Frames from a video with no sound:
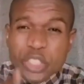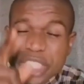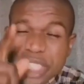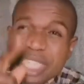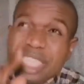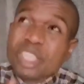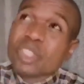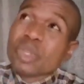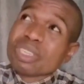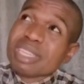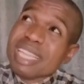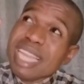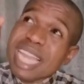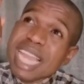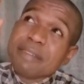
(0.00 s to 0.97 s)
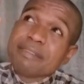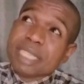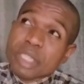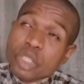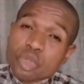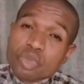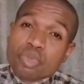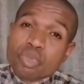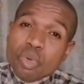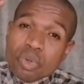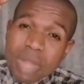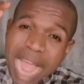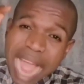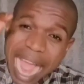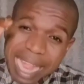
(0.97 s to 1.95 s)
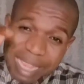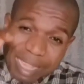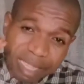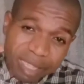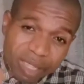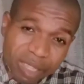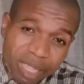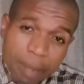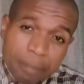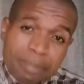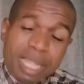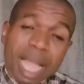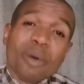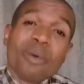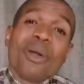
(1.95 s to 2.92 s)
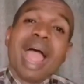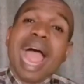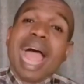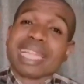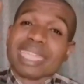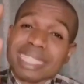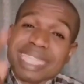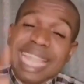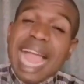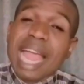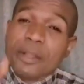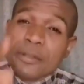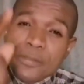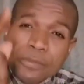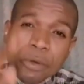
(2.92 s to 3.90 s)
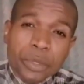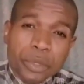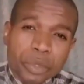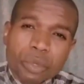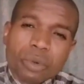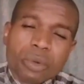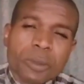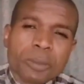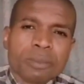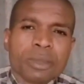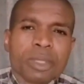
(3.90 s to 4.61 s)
Jesus left his throne and came down and died for you.